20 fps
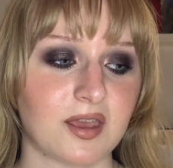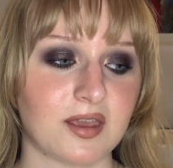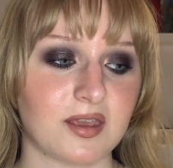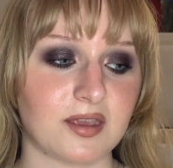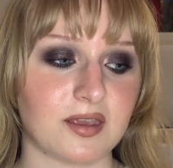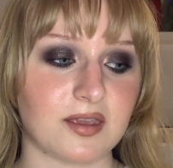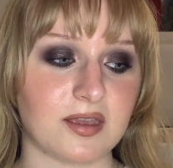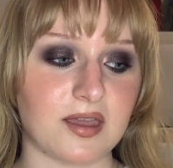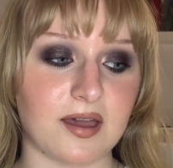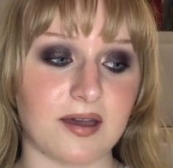
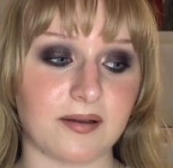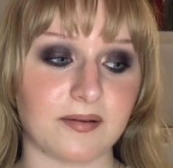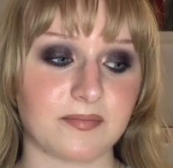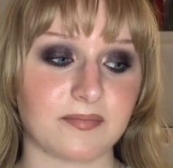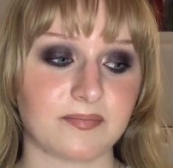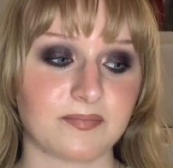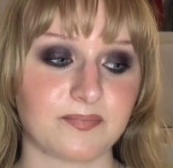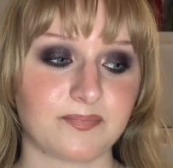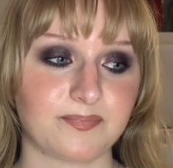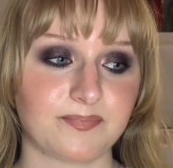Yeah,
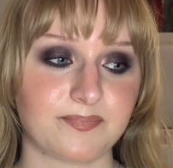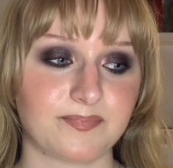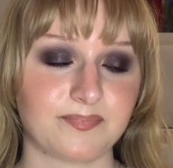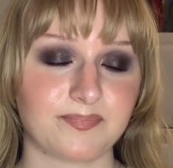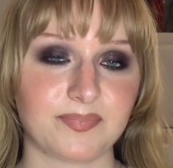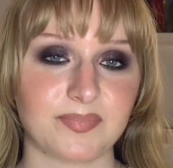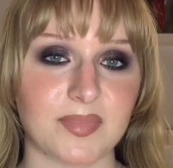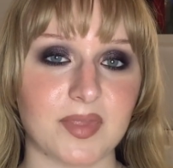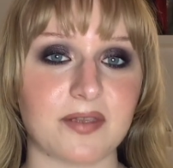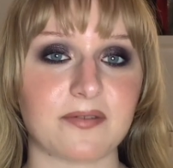
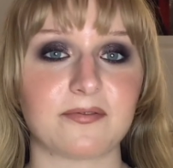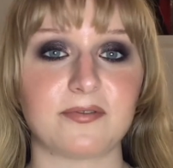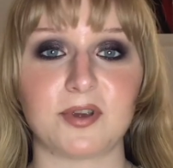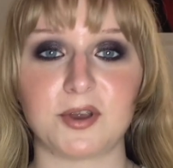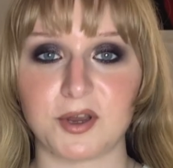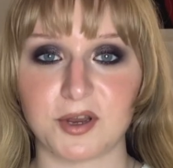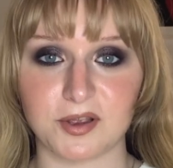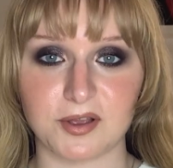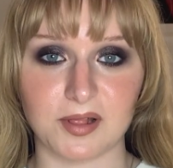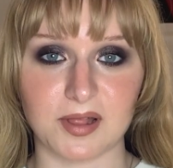
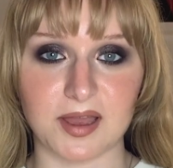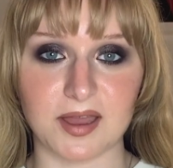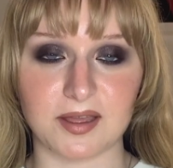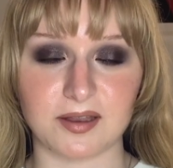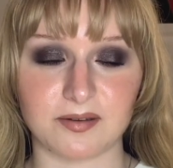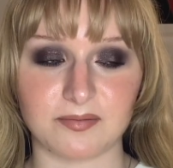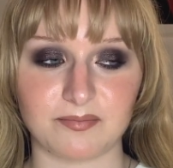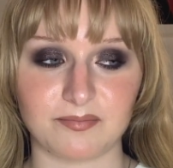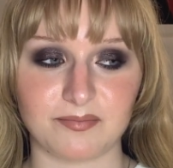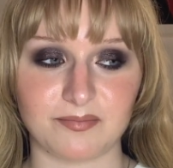very
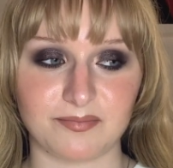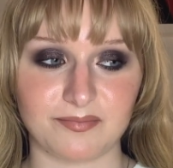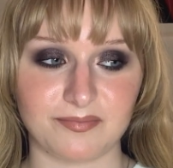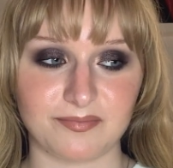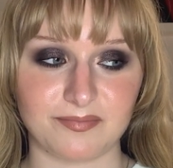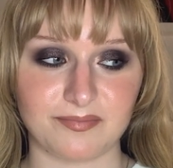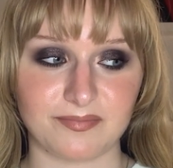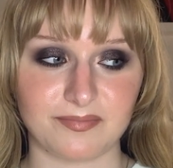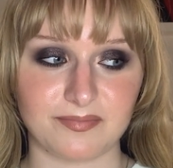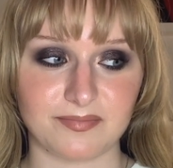glad,
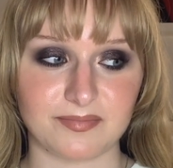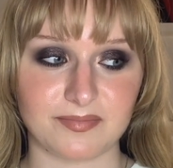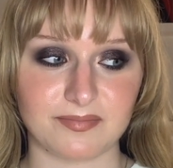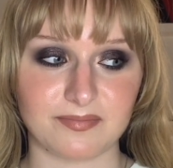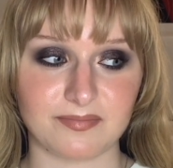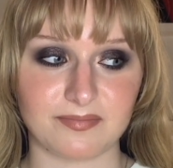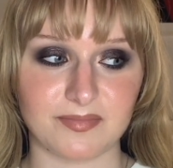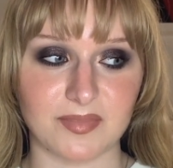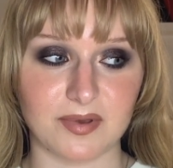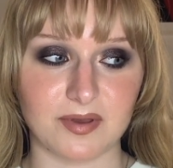
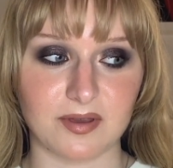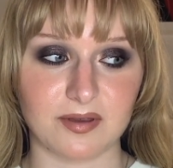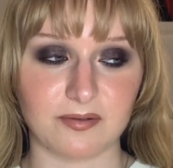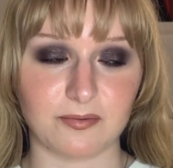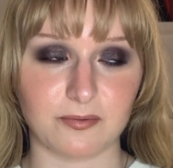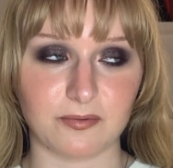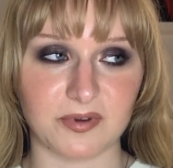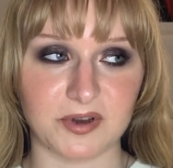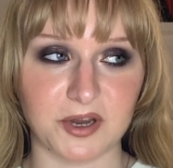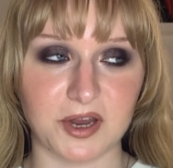
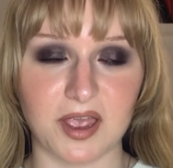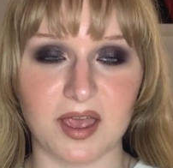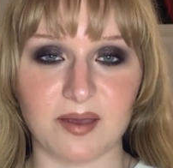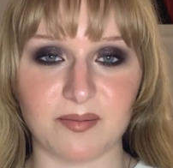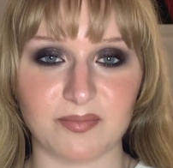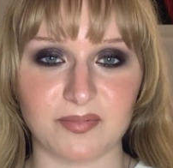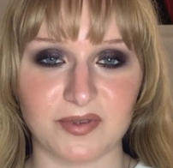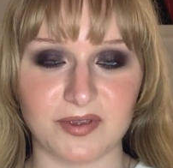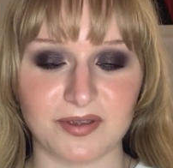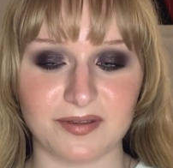very
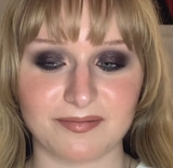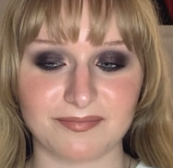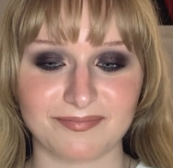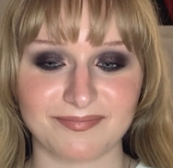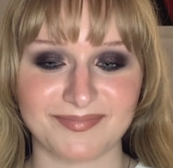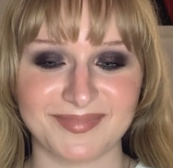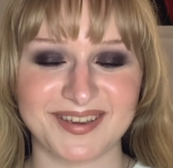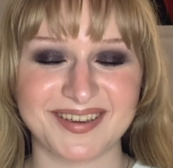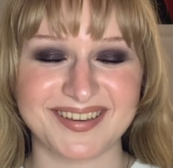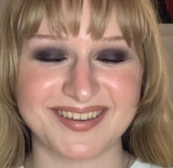happy
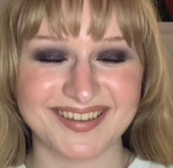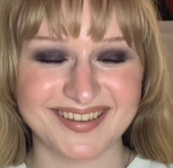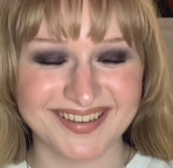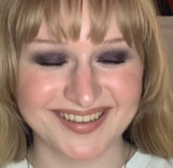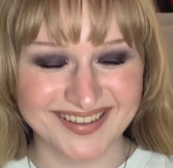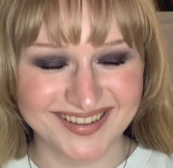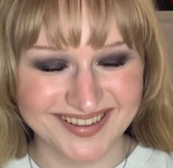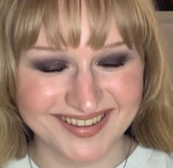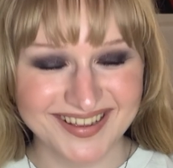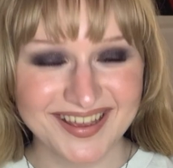
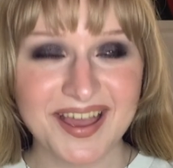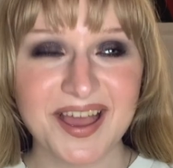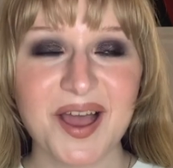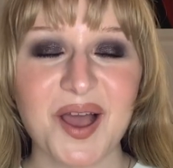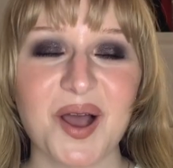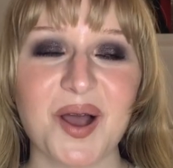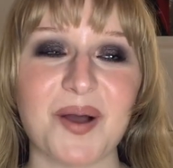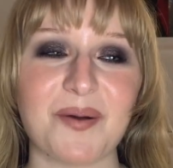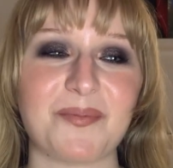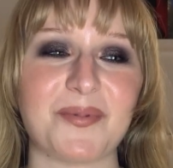
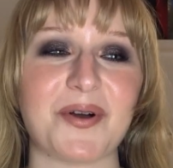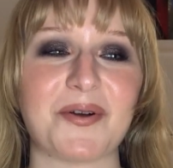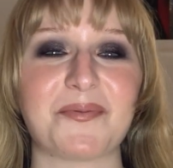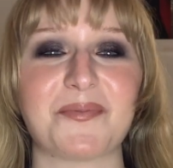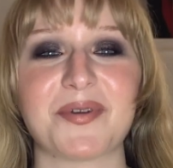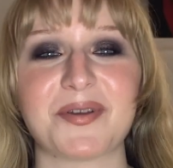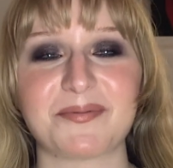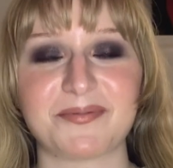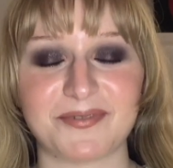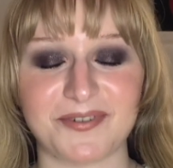about
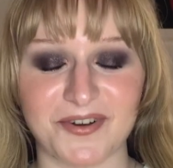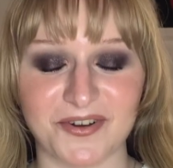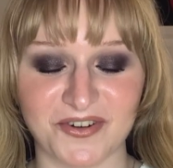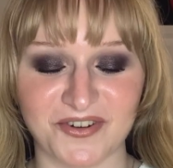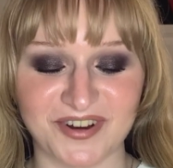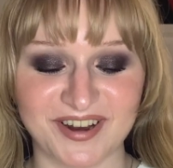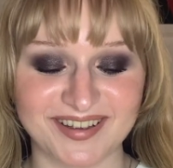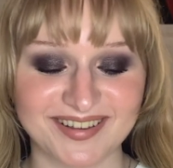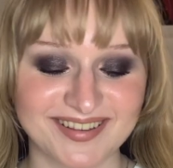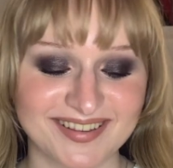my
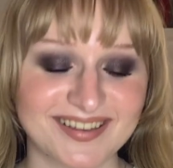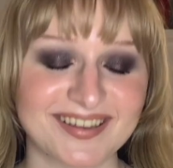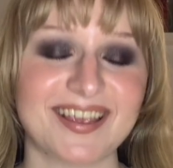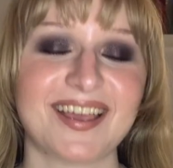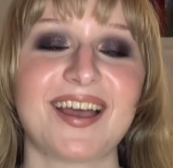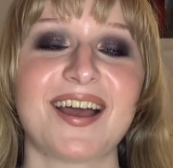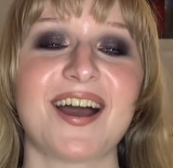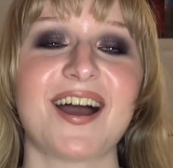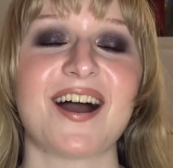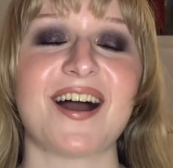progress.
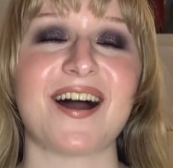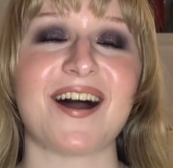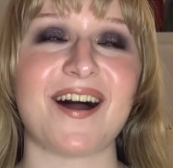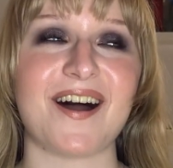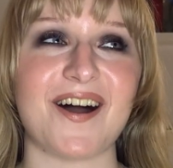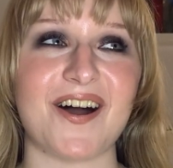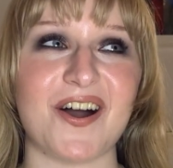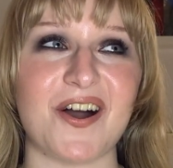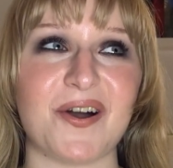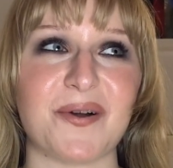
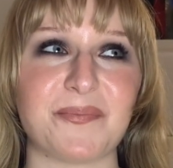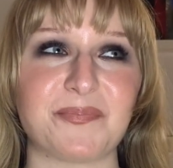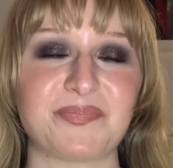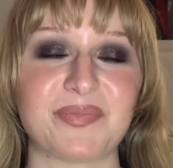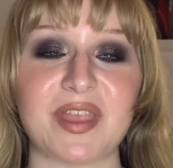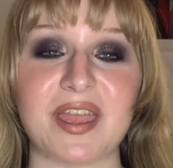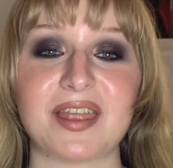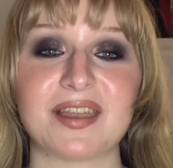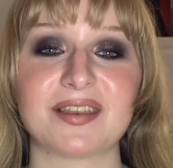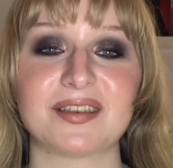
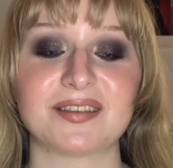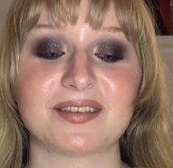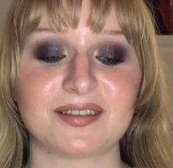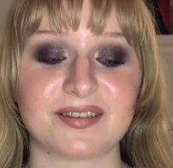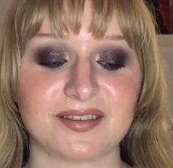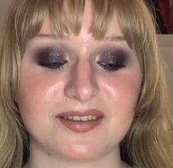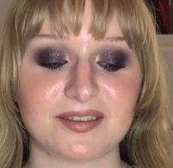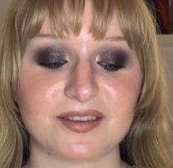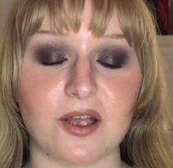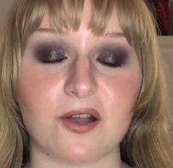And
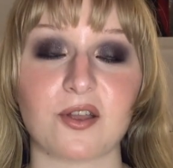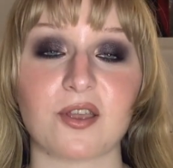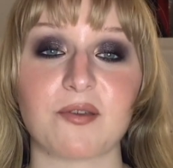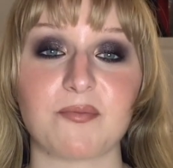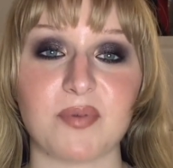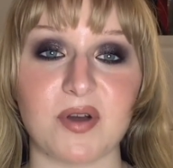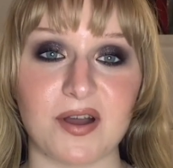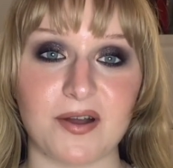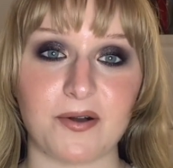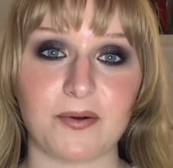talking
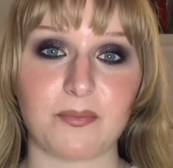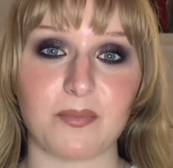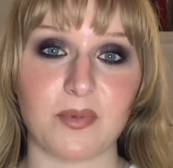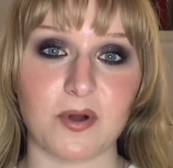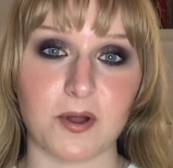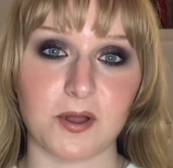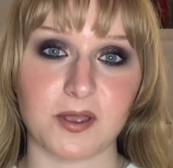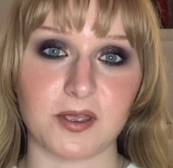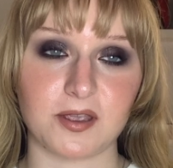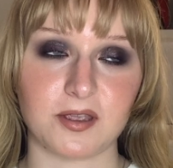about
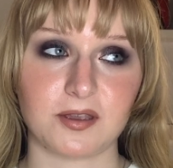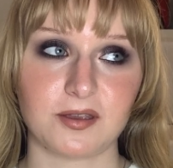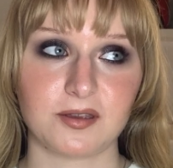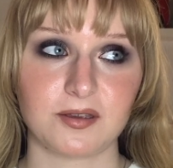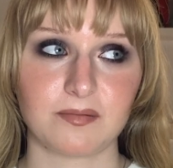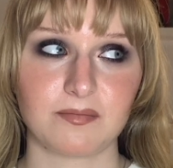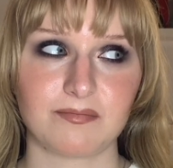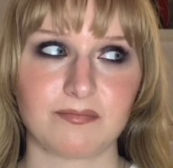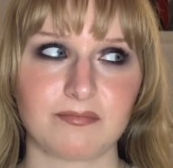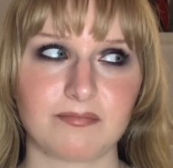my
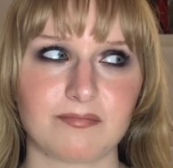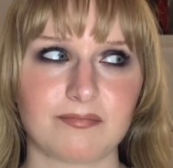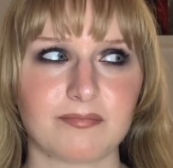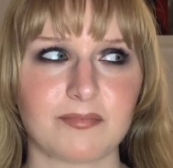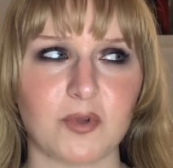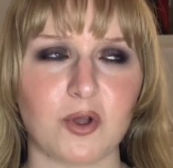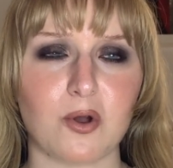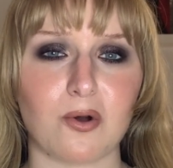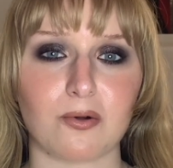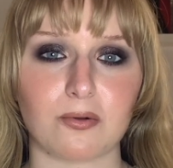
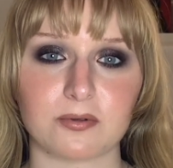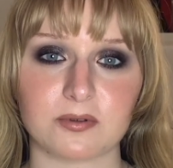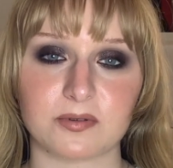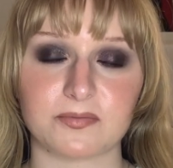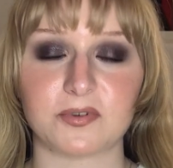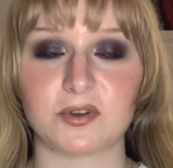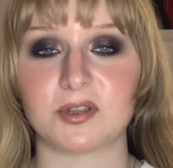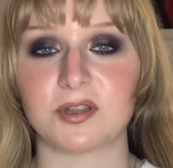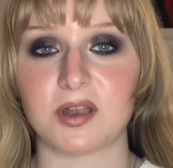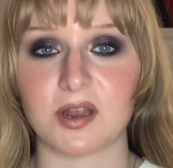goals
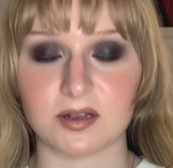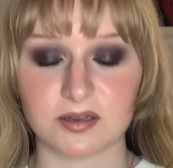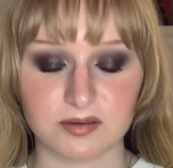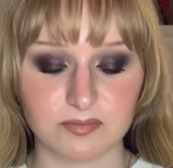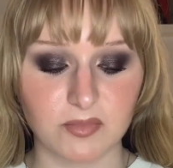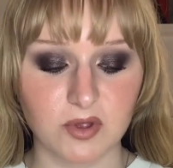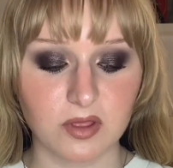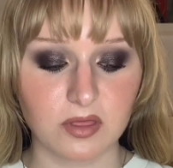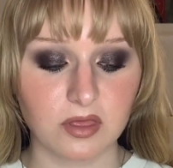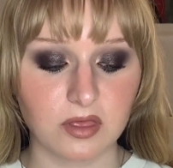for the next
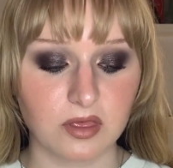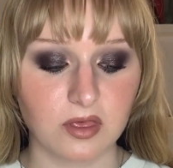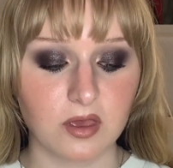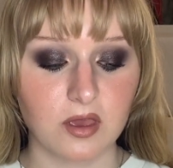month,